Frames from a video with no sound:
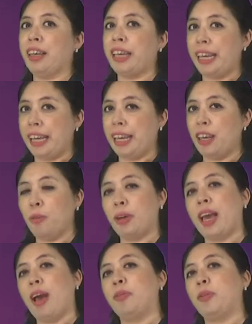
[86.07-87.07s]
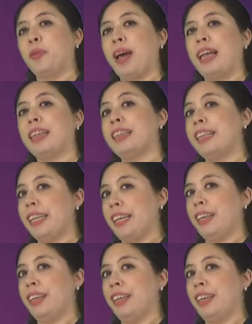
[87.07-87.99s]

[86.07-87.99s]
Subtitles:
e we have to add d.